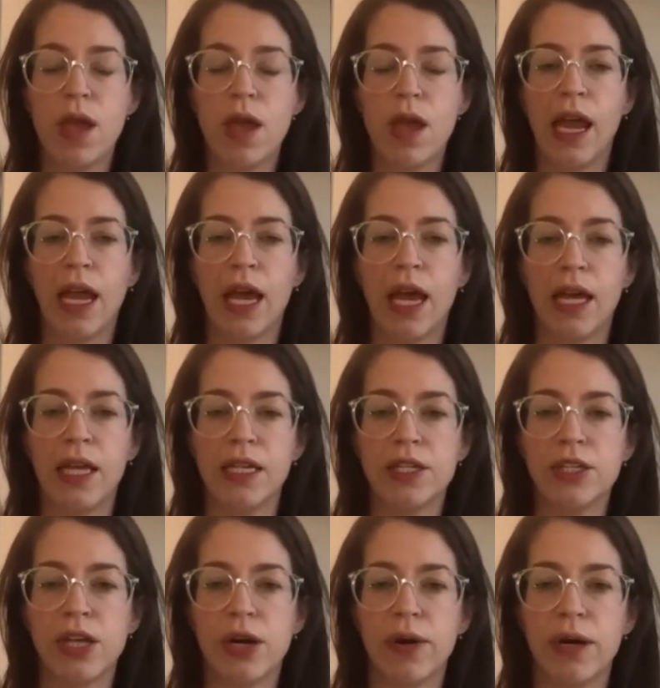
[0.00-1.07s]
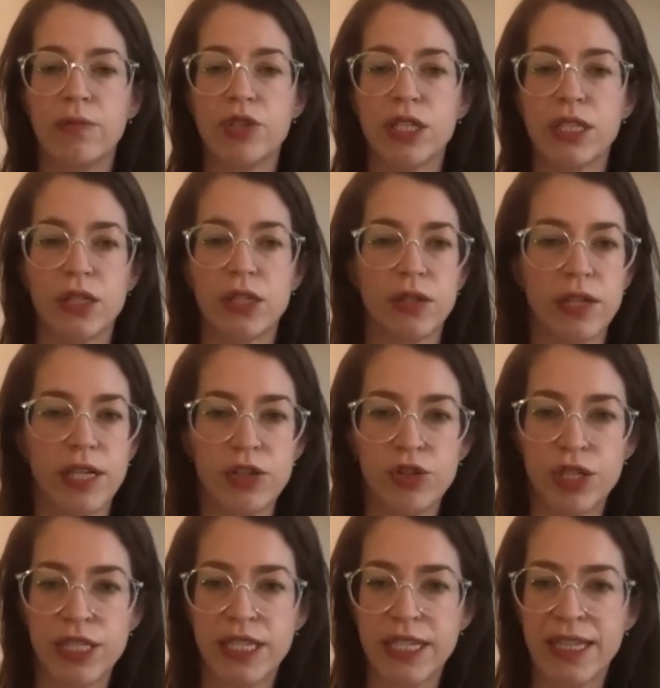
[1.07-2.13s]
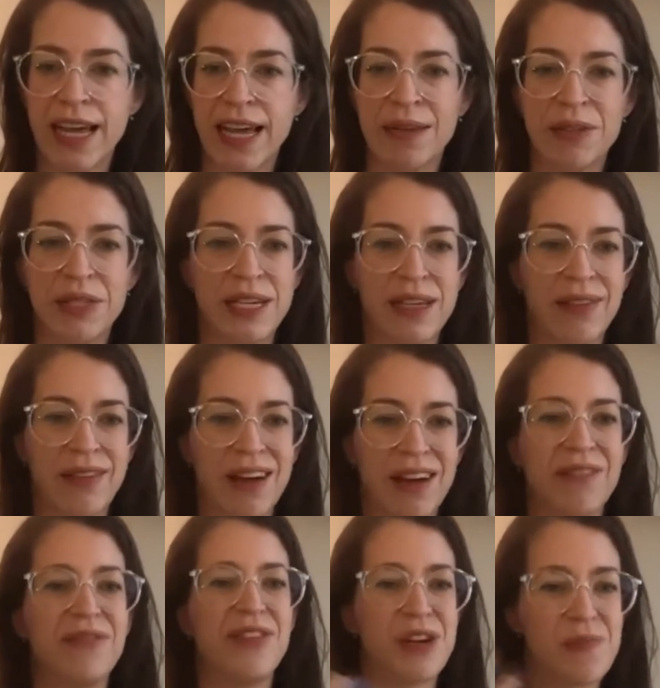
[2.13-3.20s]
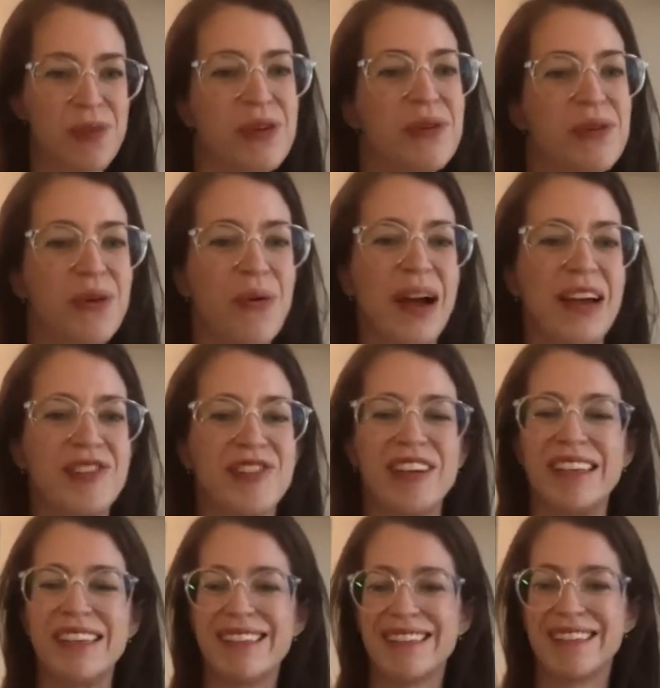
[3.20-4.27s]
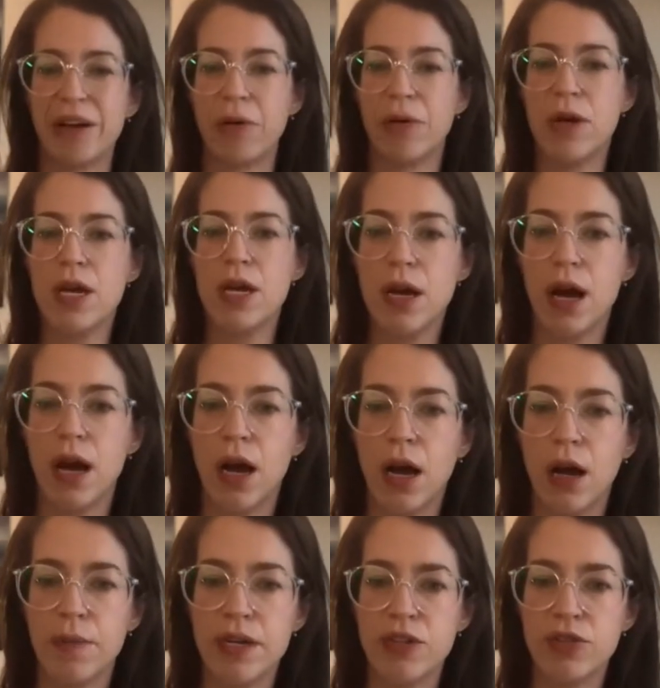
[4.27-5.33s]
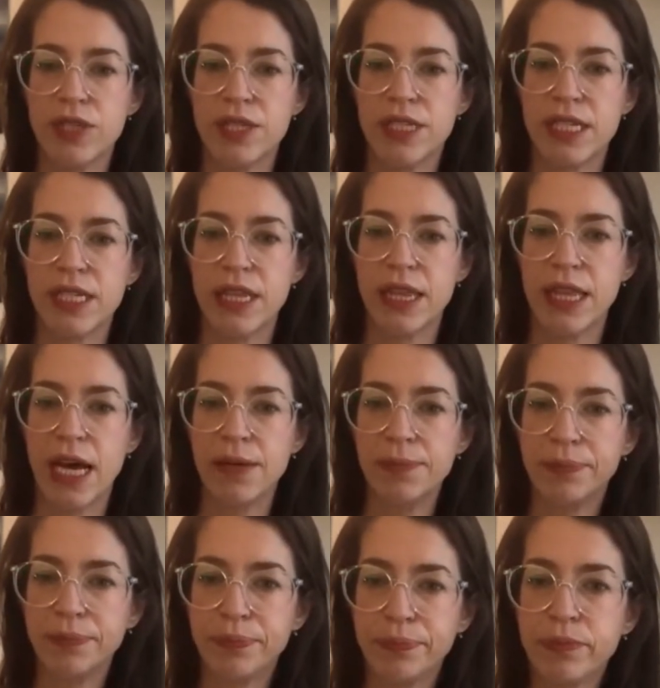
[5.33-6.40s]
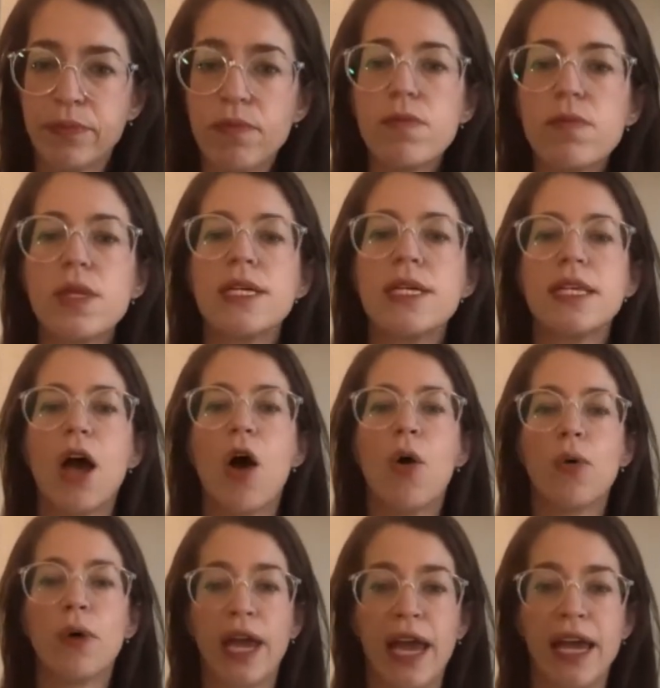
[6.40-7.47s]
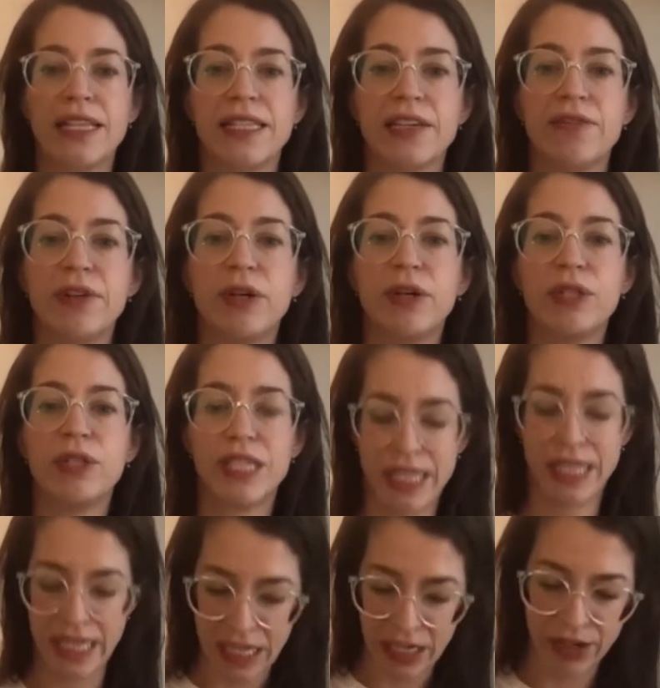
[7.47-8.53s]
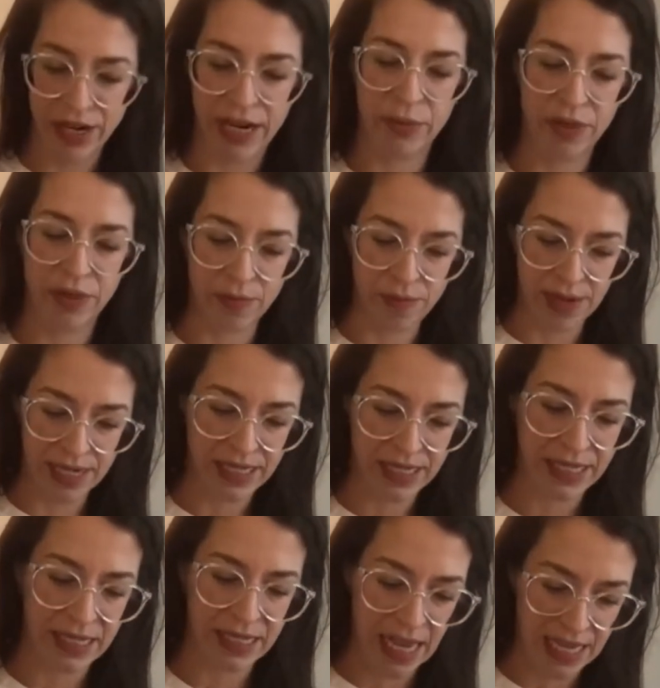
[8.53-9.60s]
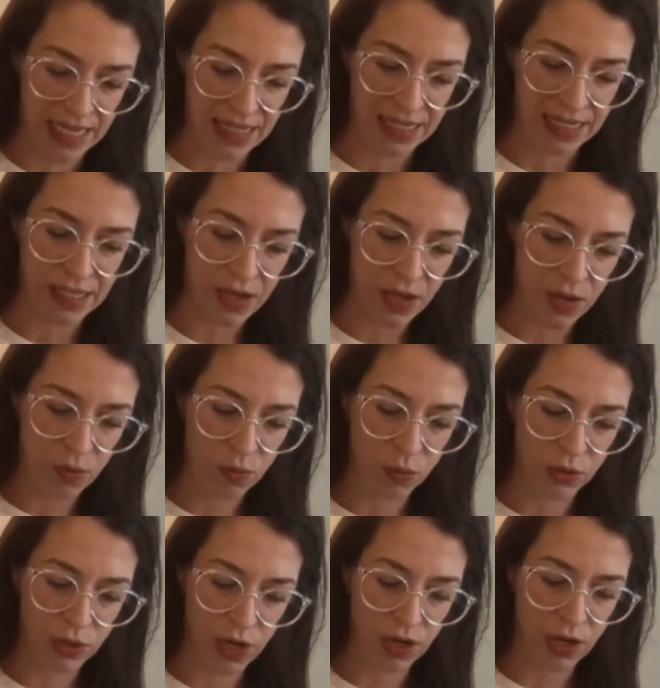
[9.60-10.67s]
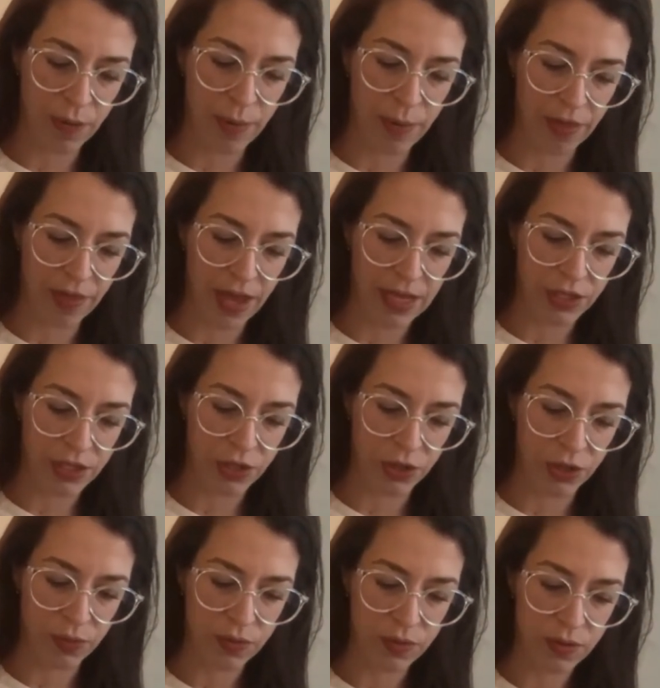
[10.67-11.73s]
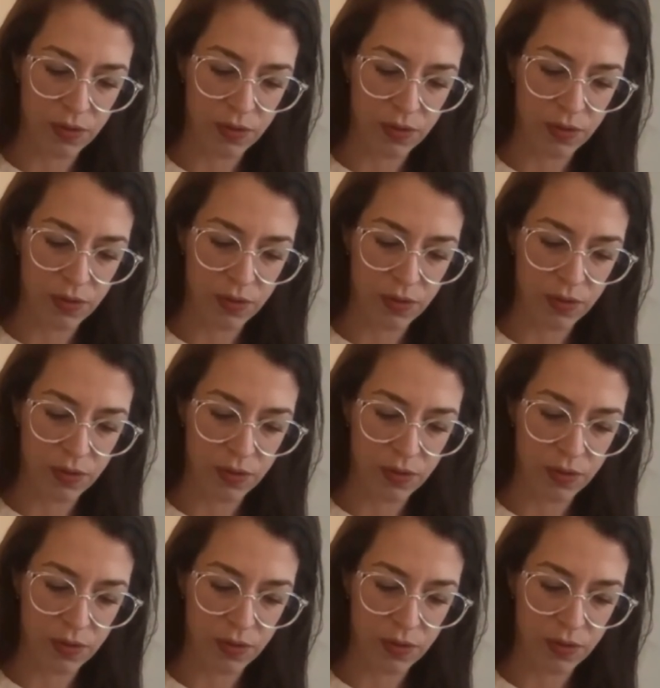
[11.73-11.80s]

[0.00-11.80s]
And so I'm just a little interested in that. I see a lot of therapeutic questions, so interested in that. Okay, difficulties hearing with the mixed class. We'll talk about that too.